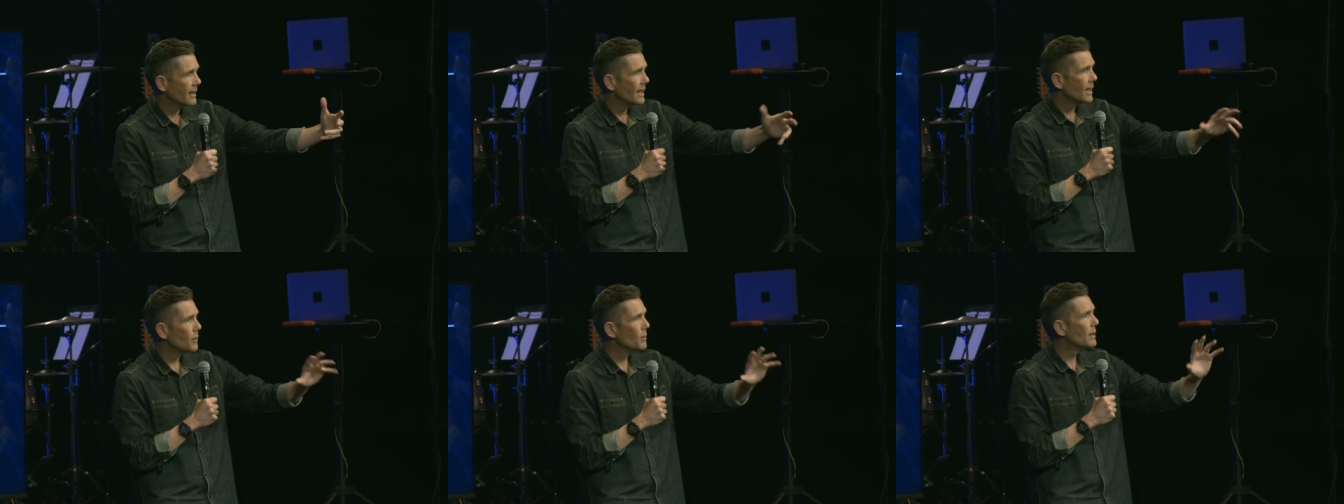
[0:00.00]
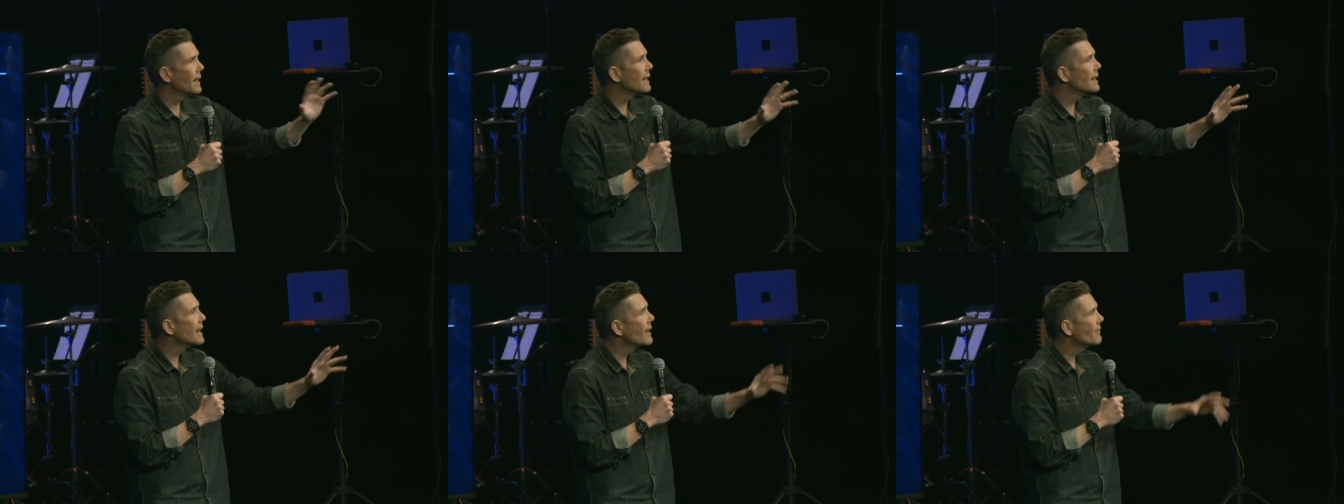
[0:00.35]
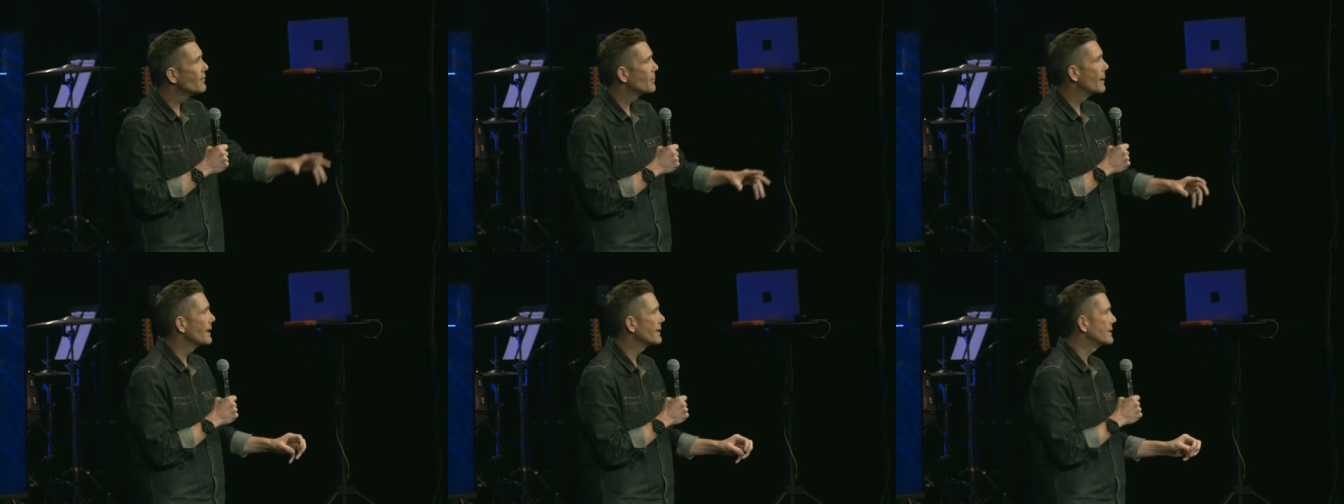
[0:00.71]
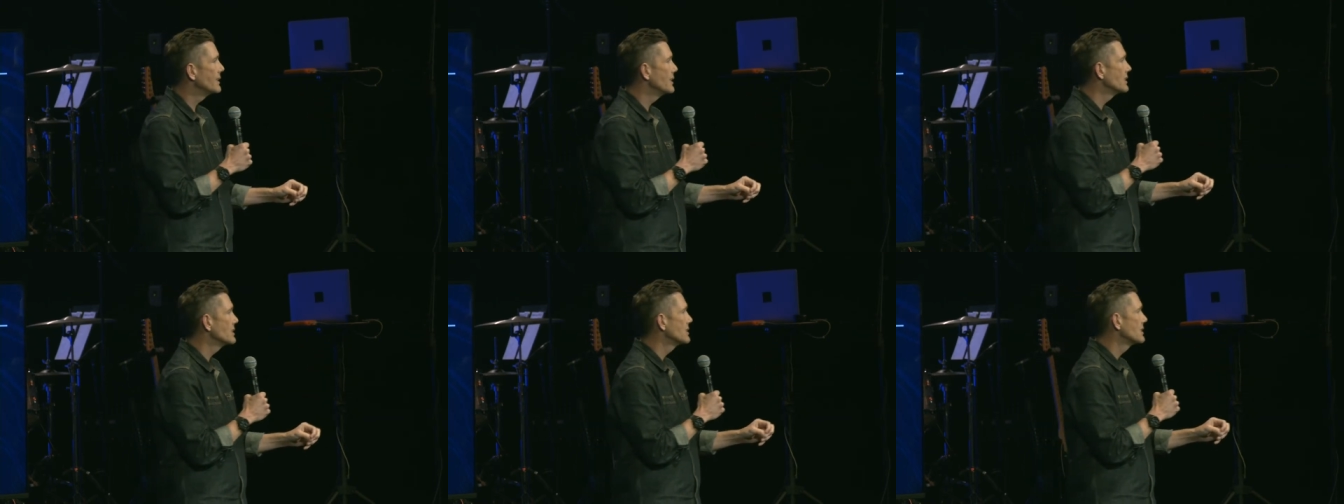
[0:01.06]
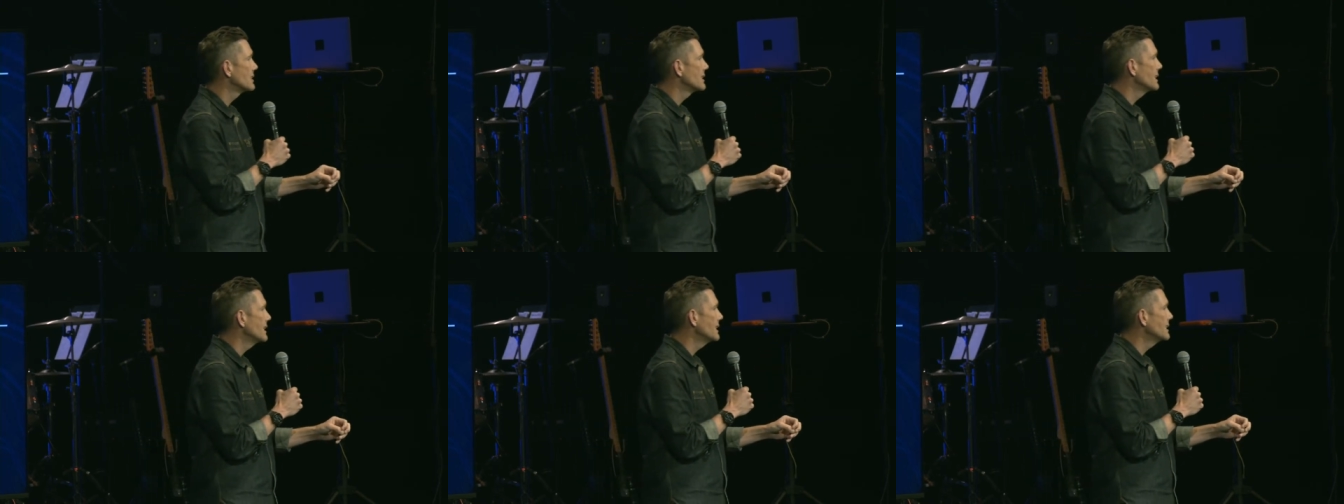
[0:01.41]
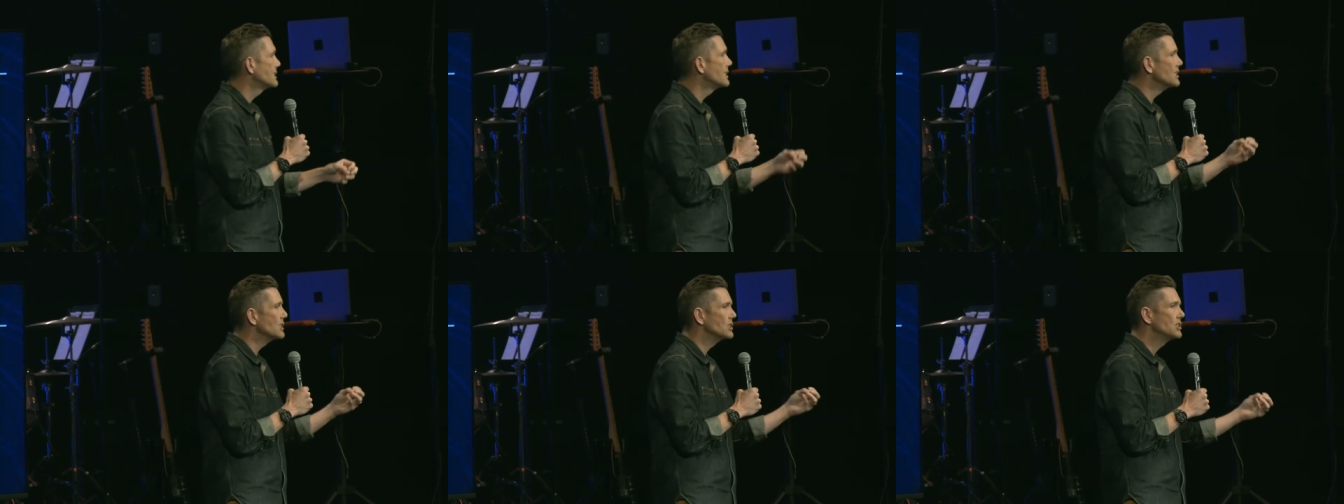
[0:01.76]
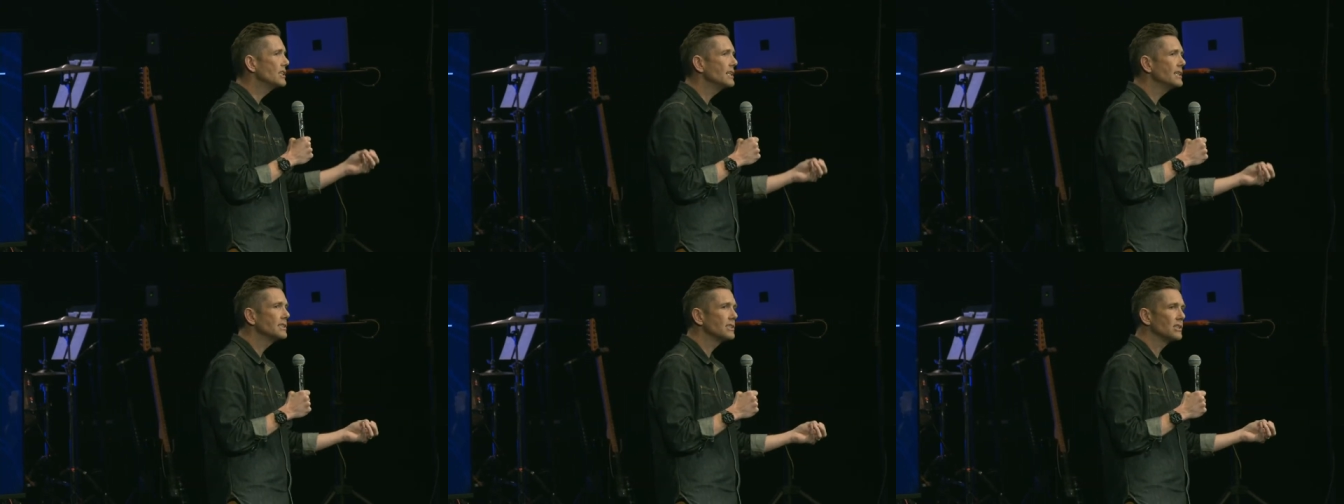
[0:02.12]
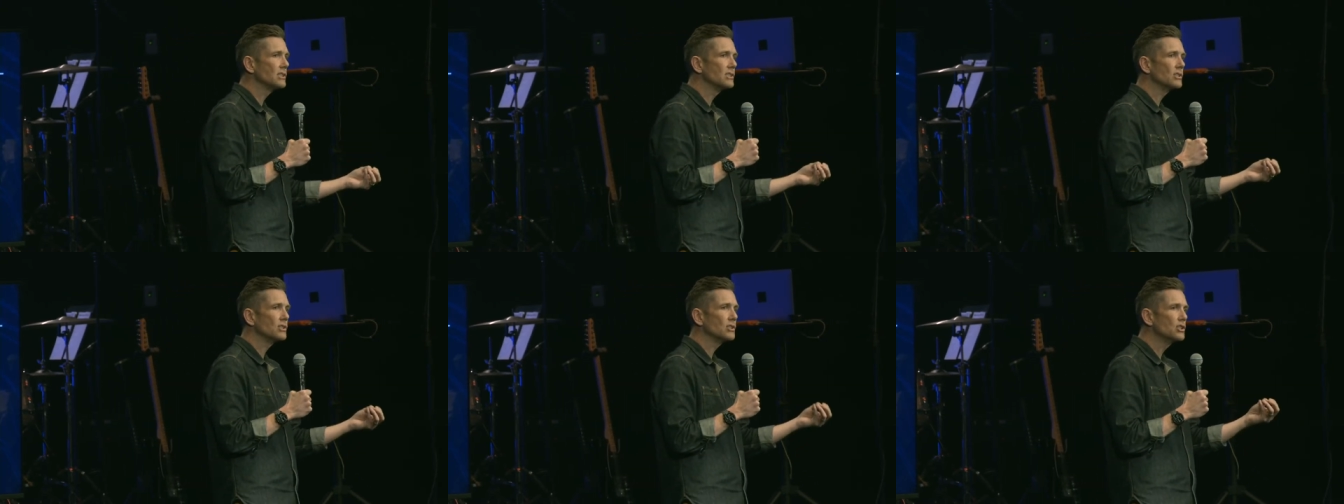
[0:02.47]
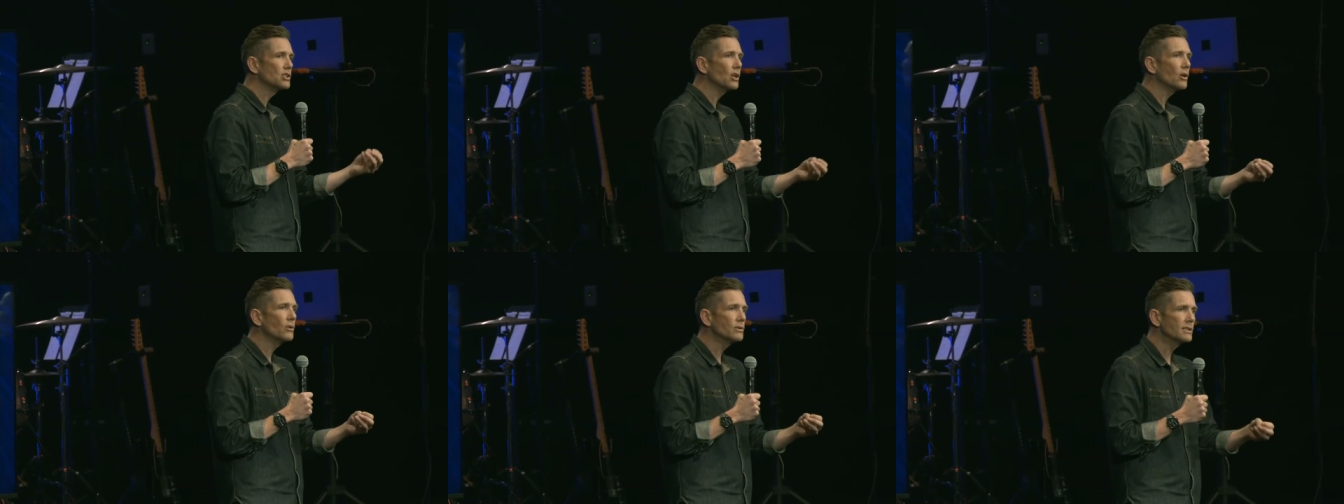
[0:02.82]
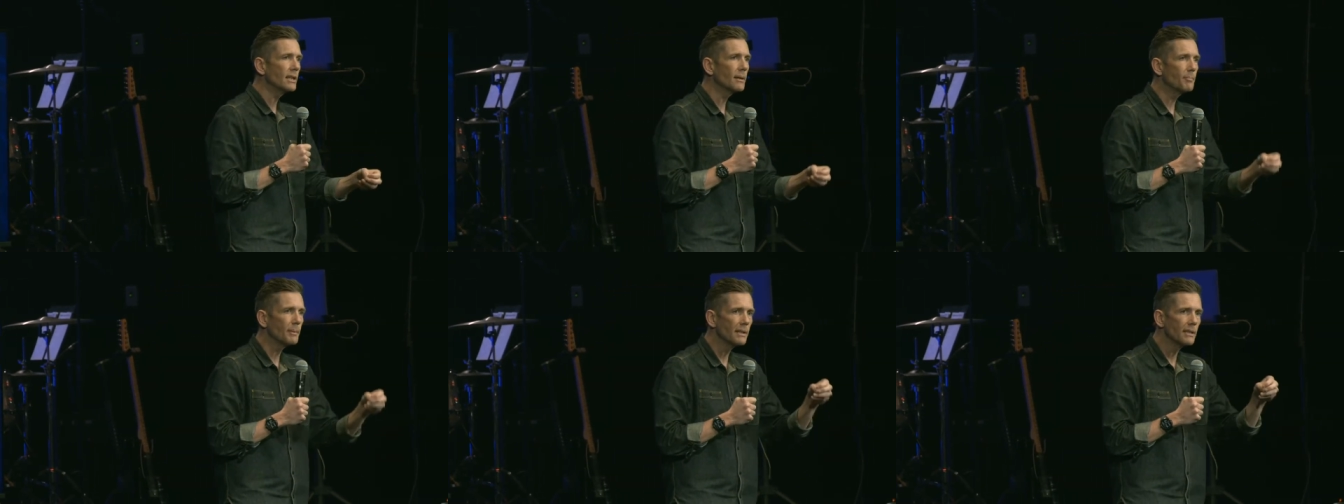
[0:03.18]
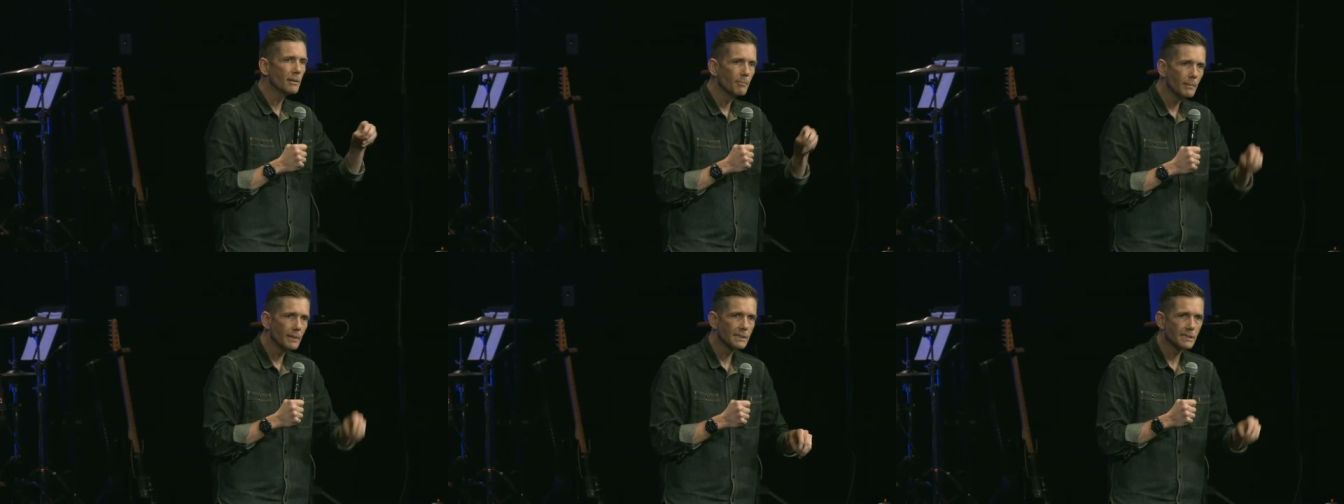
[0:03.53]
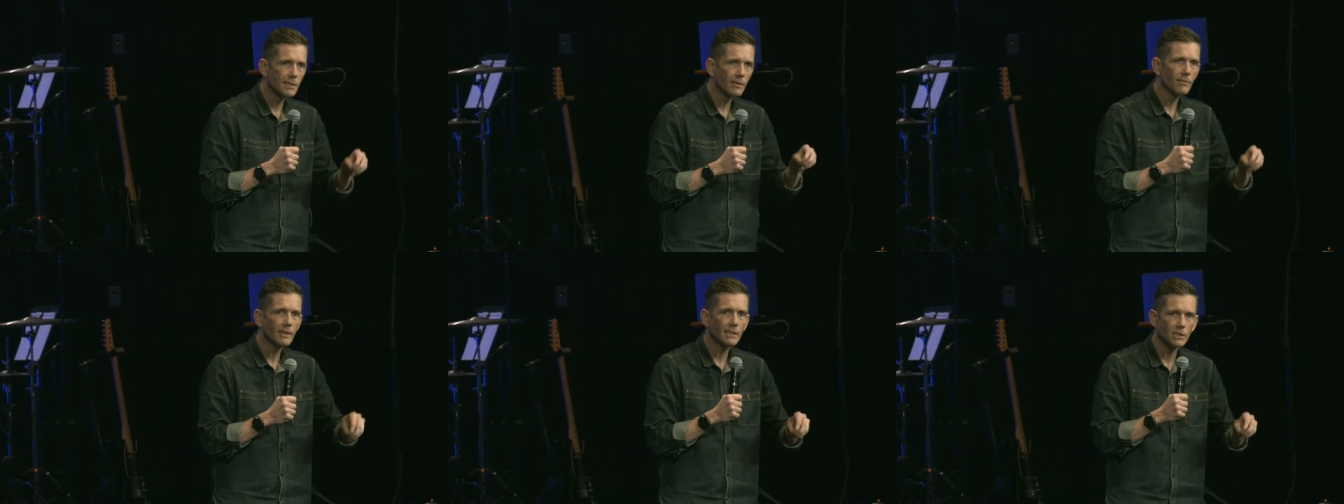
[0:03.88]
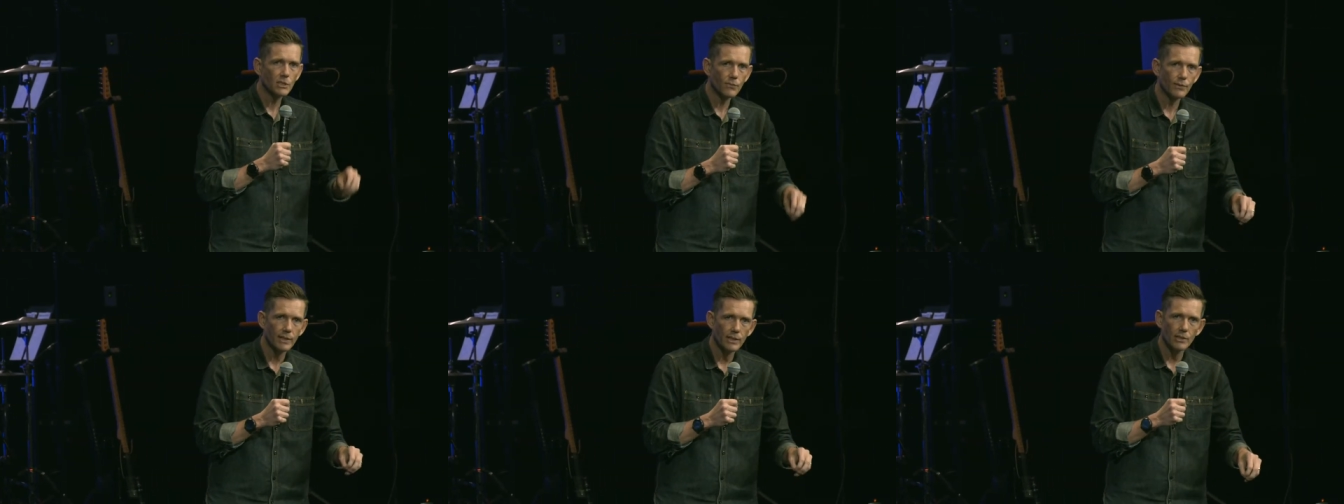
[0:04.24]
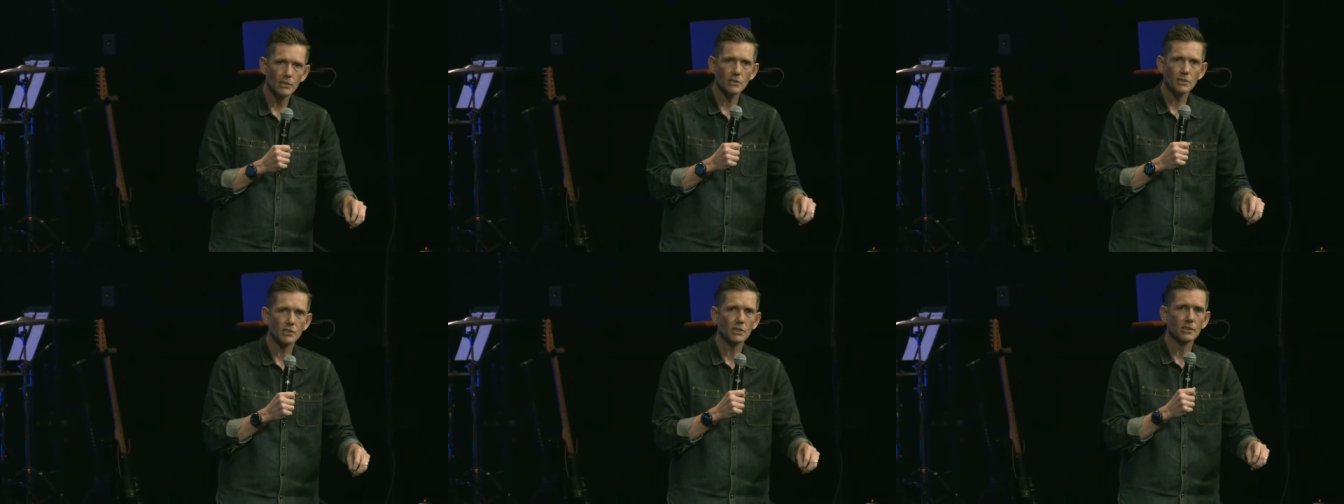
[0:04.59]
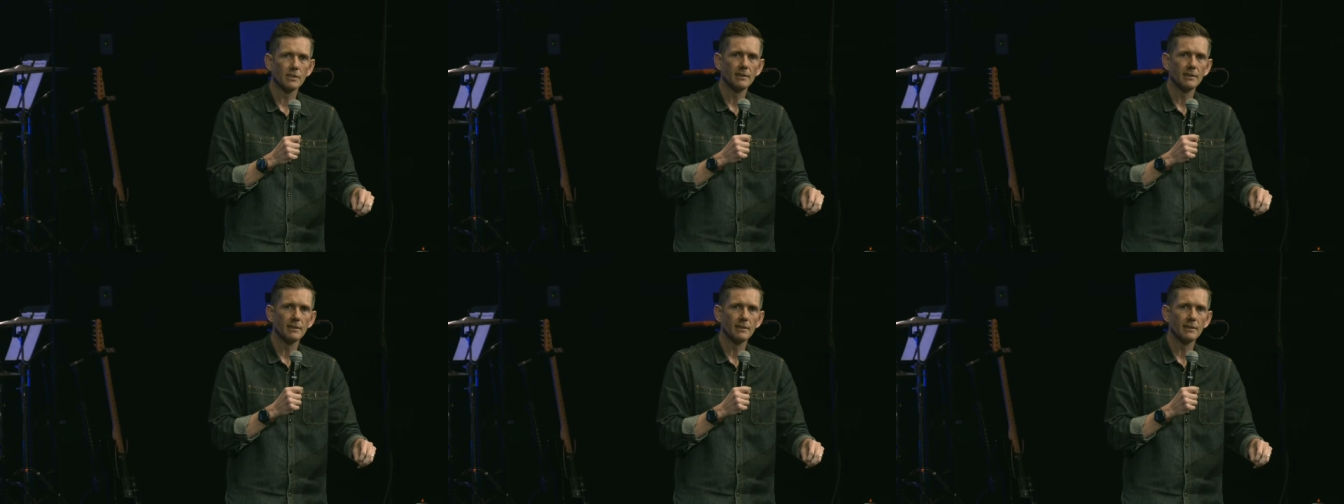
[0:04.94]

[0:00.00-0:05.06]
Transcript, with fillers: And what I love about this is that Jesus shows up in the midst of these fears.